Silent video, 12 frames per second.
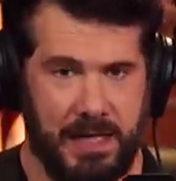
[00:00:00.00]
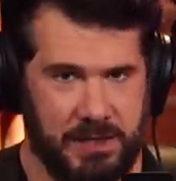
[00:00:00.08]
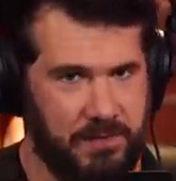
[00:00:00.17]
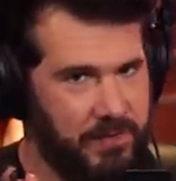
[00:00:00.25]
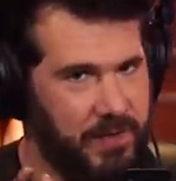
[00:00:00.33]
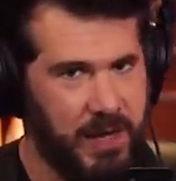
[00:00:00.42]
It's
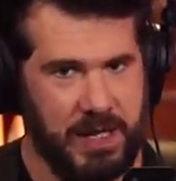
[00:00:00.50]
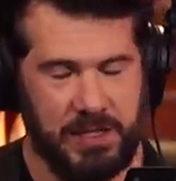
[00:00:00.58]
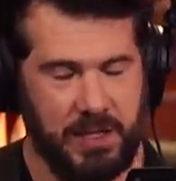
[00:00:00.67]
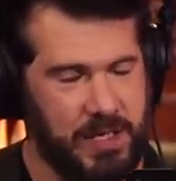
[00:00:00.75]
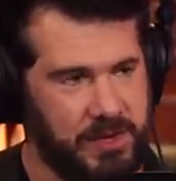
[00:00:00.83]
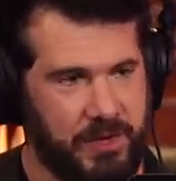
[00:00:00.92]
a
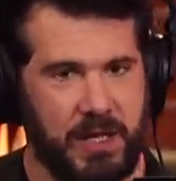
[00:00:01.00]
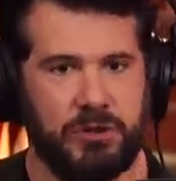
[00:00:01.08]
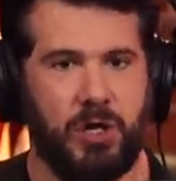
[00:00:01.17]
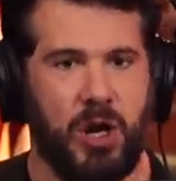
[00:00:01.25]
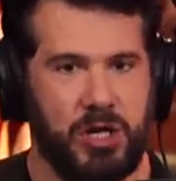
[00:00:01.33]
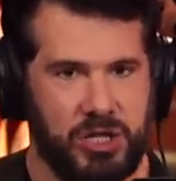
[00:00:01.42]
very
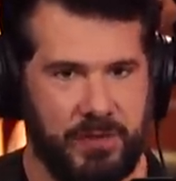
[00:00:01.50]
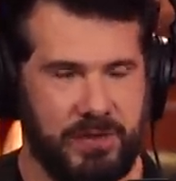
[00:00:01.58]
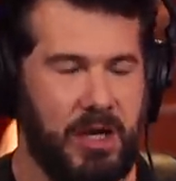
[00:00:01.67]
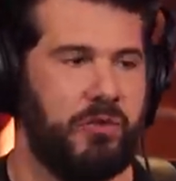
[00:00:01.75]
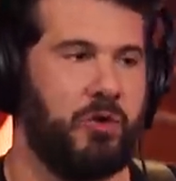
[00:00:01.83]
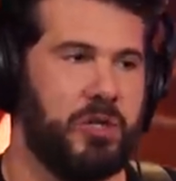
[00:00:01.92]
large shift.
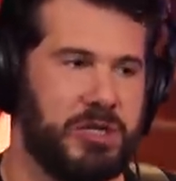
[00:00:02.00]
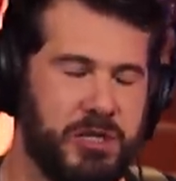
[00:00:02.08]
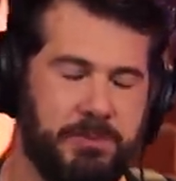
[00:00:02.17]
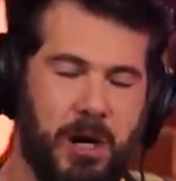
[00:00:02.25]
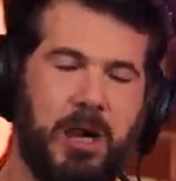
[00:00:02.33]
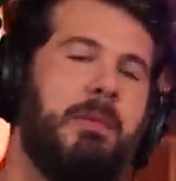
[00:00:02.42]
Now, of course, it's
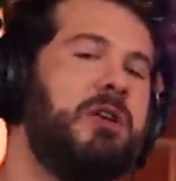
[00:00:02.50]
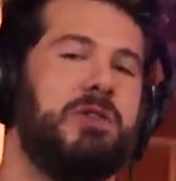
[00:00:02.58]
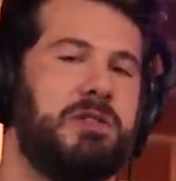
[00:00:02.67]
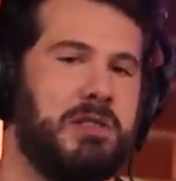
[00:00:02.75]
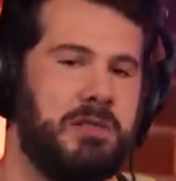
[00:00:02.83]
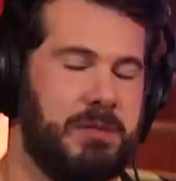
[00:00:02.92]
a
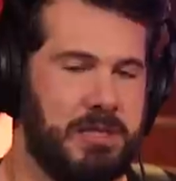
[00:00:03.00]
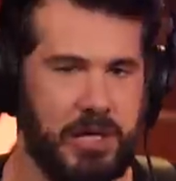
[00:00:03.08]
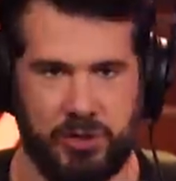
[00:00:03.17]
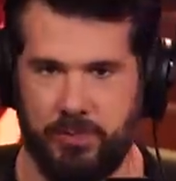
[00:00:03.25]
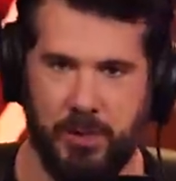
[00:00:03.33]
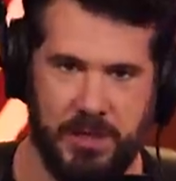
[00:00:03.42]
parliamentary system. It's not
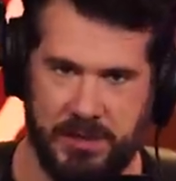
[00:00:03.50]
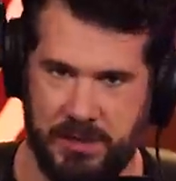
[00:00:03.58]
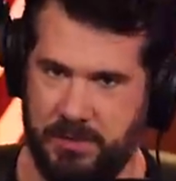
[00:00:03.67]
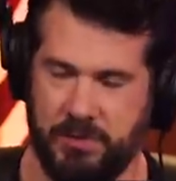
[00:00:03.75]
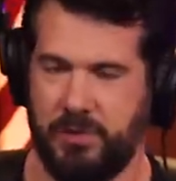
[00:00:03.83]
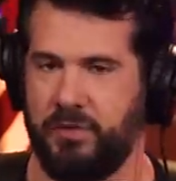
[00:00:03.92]
a two-party
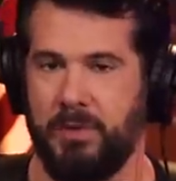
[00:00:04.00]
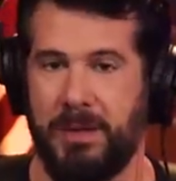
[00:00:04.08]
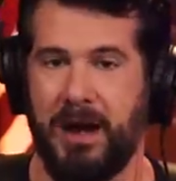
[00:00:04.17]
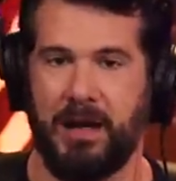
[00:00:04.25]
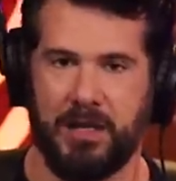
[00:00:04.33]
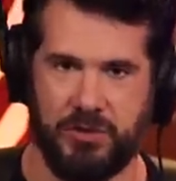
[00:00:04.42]
system. So for
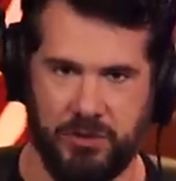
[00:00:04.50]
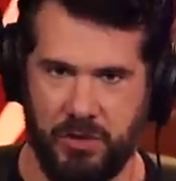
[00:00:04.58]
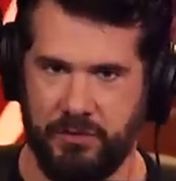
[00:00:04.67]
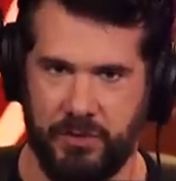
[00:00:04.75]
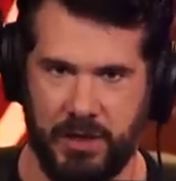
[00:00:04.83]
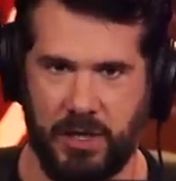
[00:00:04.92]
Americans who
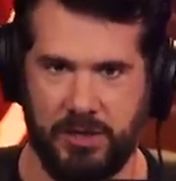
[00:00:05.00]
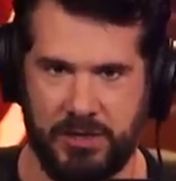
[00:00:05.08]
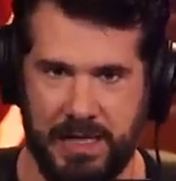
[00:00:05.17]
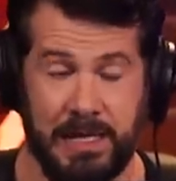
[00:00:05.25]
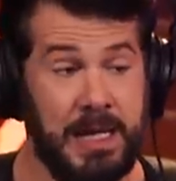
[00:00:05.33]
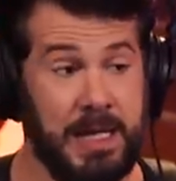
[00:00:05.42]
don't fully
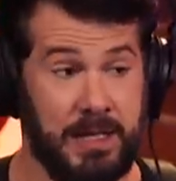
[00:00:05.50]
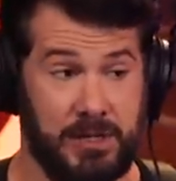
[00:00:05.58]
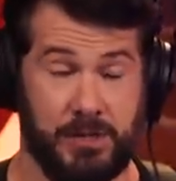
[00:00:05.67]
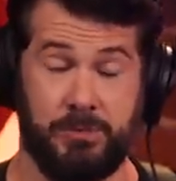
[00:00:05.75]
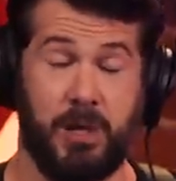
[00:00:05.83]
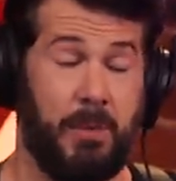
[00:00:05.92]
understand, this
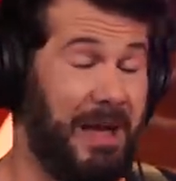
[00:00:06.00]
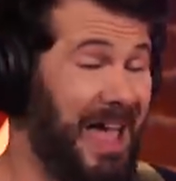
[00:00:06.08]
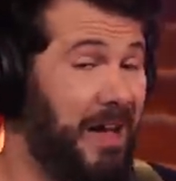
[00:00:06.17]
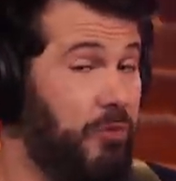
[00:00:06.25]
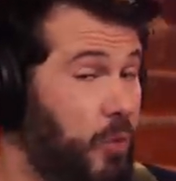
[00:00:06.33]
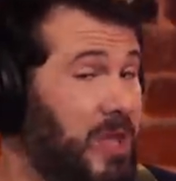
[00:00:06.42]
is a problem I
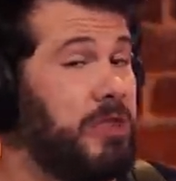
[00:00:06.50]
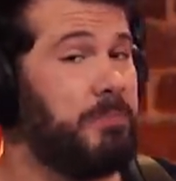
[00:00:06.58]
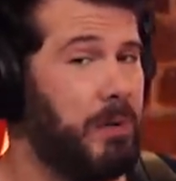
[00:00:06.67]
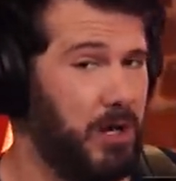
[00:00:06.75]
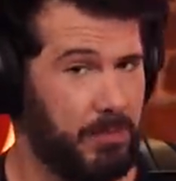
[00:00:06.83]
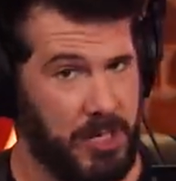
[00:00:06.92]
have with the
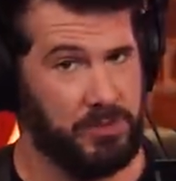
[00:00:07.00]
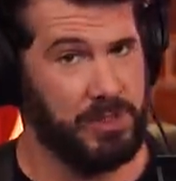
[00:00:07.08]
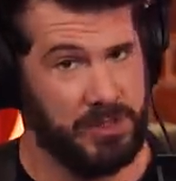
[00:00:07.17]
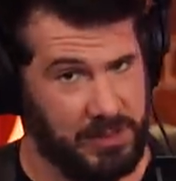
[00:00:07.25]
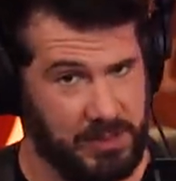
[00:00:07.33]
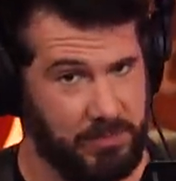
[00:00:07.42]
parliamentary
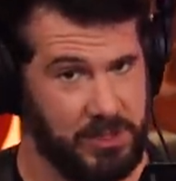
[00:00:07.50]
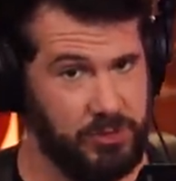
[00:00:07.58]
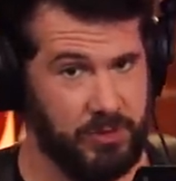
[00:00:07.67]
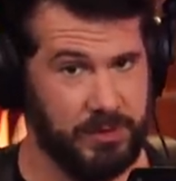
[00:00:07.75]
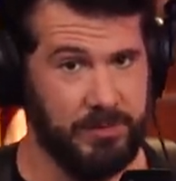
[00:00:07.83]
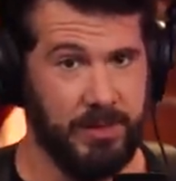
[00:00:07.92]
system. As
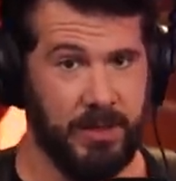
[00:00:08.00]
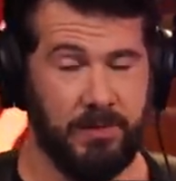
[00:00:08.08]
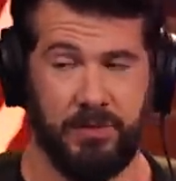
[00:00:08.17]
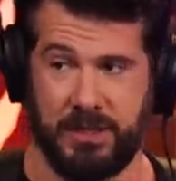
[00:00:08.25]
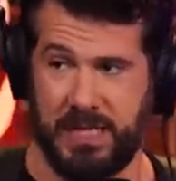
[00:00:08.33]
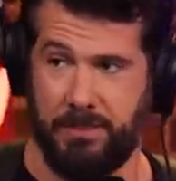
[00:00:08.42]
you can,
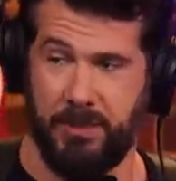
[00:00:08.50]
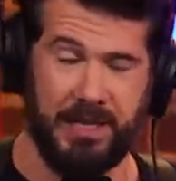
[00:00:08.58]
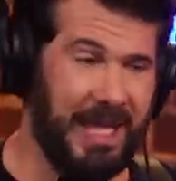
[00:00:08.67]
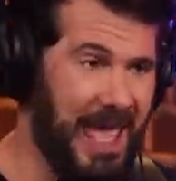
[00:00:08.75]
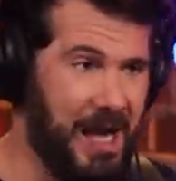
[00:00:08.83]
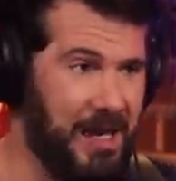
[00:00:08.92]
for example, in
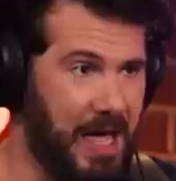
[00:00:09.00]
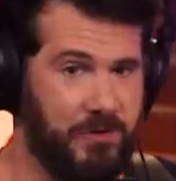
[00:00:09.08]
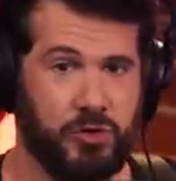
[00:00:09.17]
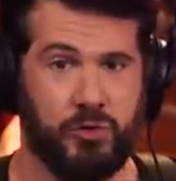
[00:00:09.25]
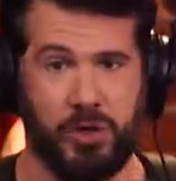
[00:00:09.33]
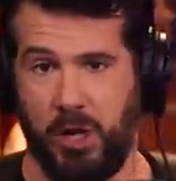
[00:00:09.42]
Canada,
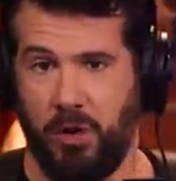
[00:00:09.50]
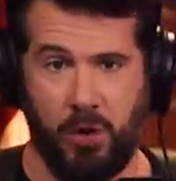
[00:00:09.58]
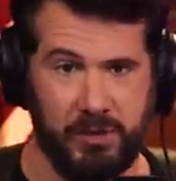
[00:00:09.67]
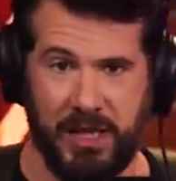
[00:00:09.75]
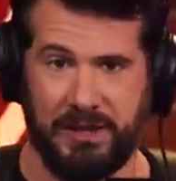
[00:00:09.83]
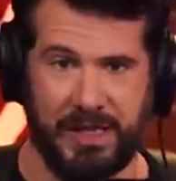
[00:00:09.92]
have Trudeau
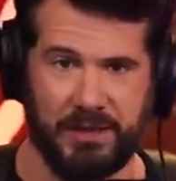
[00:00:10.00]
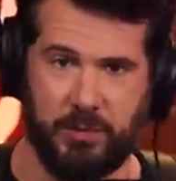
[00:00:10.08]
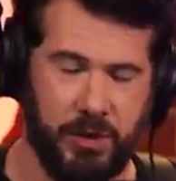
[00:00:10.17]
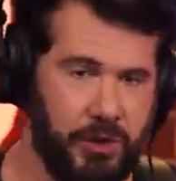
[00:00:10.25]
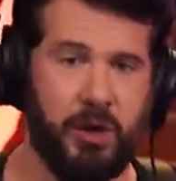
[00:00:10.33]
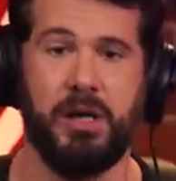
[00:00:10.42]
only elected
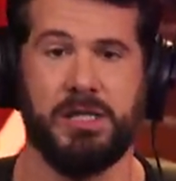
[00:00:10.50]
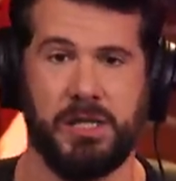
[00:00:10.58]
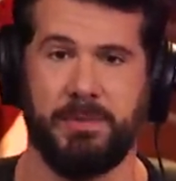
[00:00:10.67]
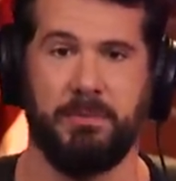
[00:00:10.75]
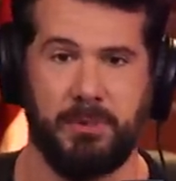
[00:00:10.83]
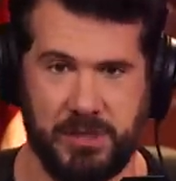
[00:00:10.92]
with
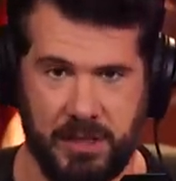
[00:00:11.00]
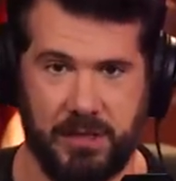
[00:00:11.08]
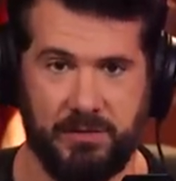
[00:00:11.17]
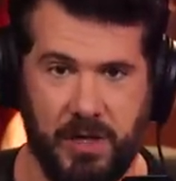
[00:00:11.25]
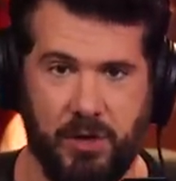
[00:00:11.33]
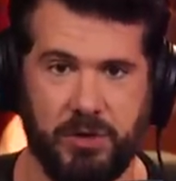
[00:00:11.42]
30-something percent of
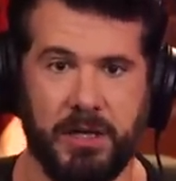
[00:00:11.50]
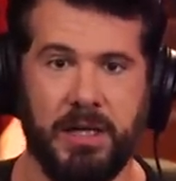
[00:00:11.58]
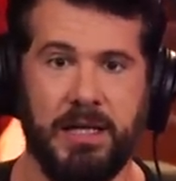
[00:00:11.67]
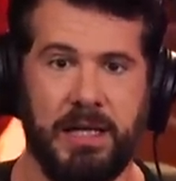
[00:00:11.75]
the vote.